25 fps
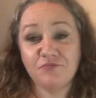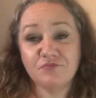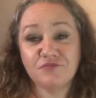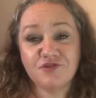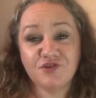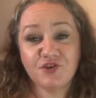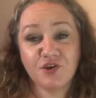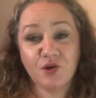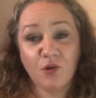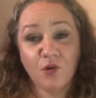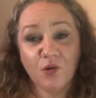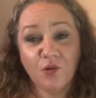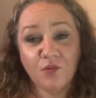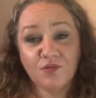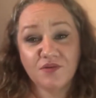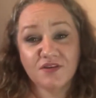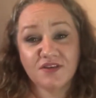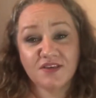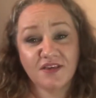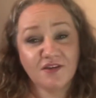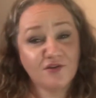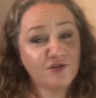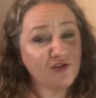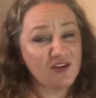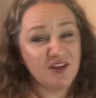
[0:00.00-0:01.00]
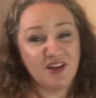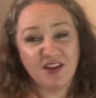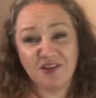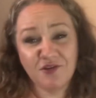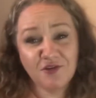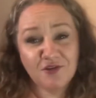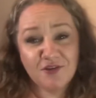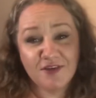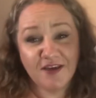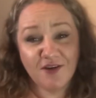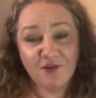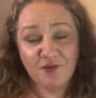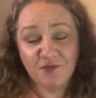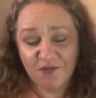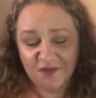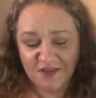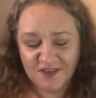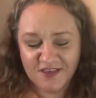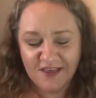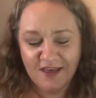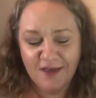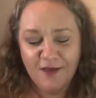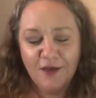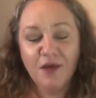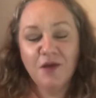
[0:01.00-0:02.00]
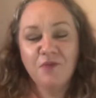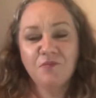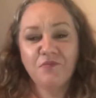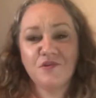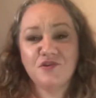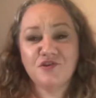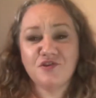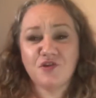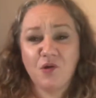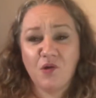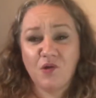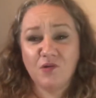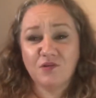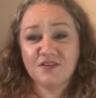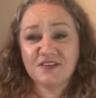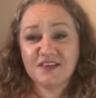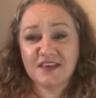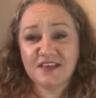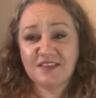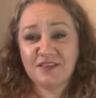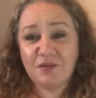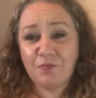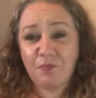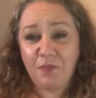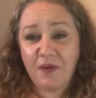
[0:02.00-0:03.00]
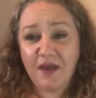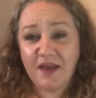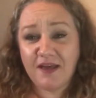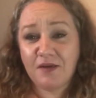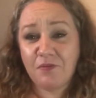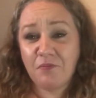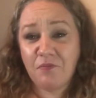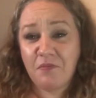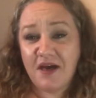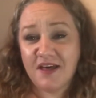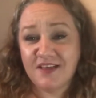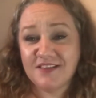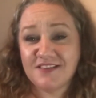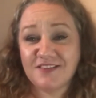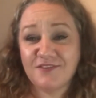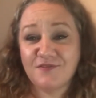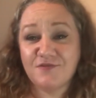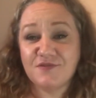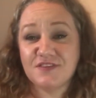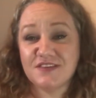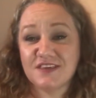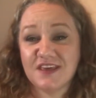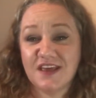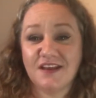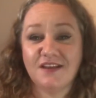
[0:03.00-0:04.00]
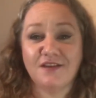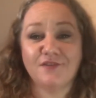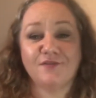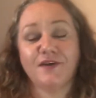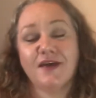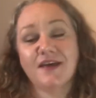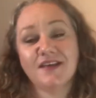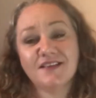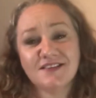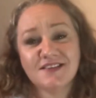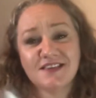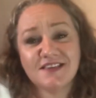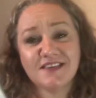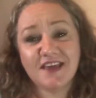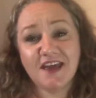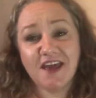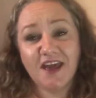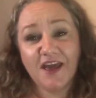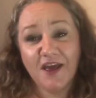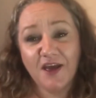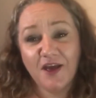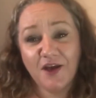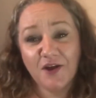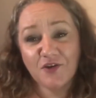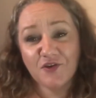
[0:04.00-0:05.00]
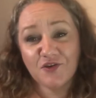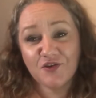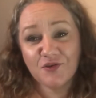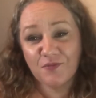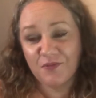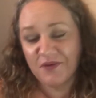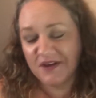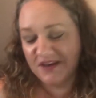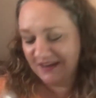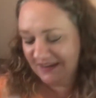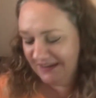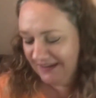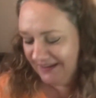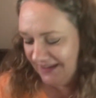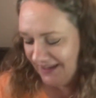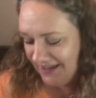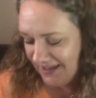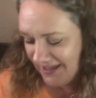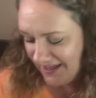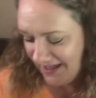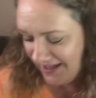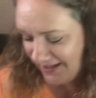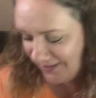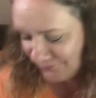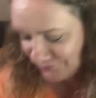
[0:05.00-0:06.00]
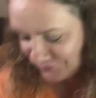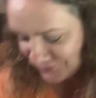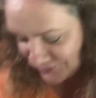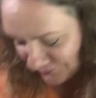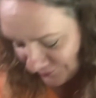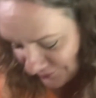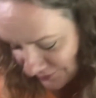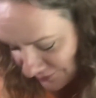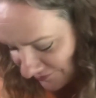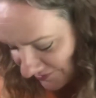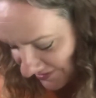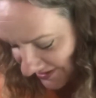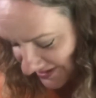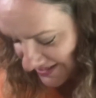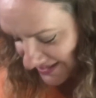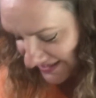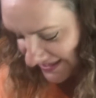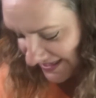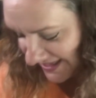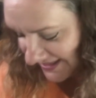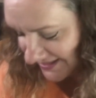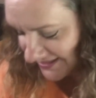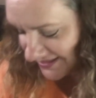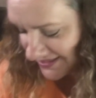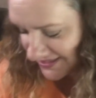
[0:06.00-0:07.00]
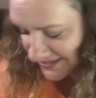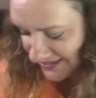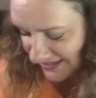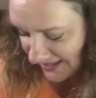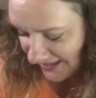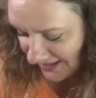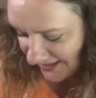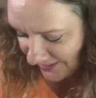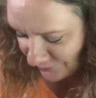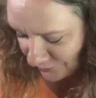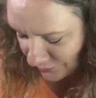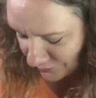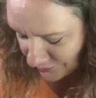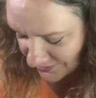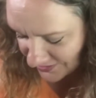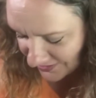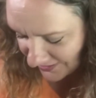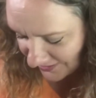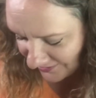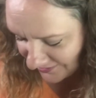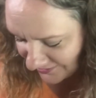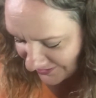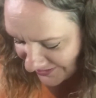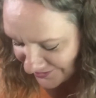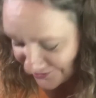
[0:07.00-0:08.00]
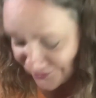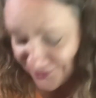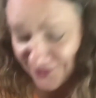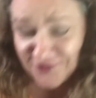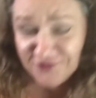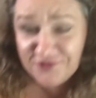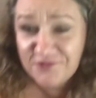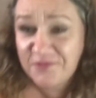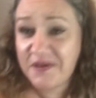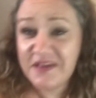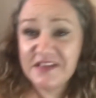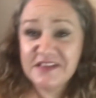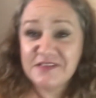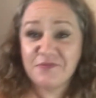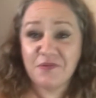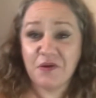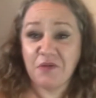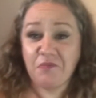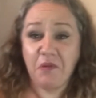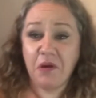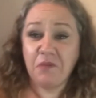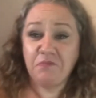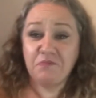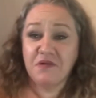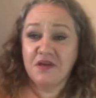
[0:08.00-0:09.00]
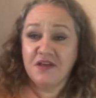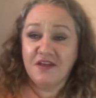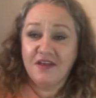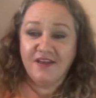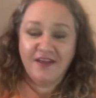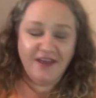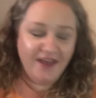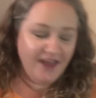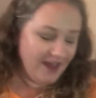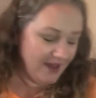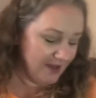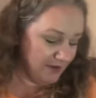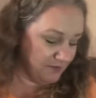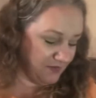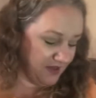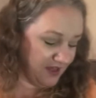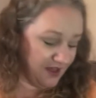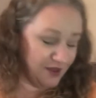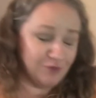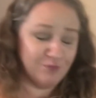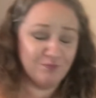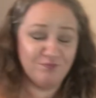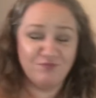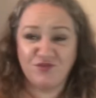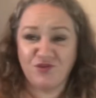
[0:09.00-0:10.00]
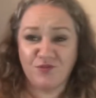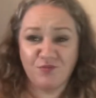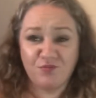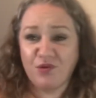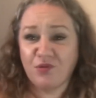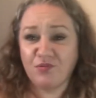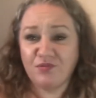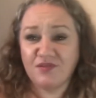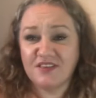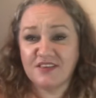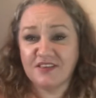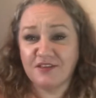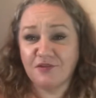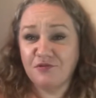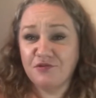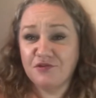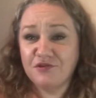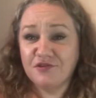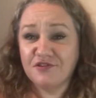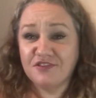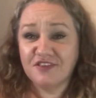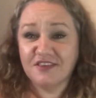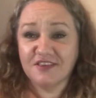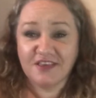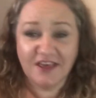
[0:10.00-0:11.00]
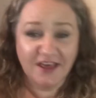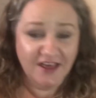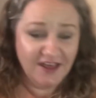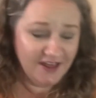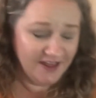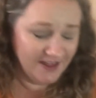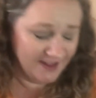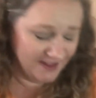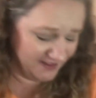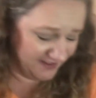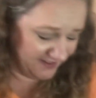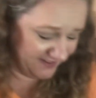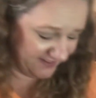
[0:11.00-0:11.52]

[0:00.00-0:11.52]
She didn't use hair mist, but she always had the big massive tin of Insette hairspray. So whenever I see Insette, I'm always like, oh, she just reminds me of mum. She probably still uses it.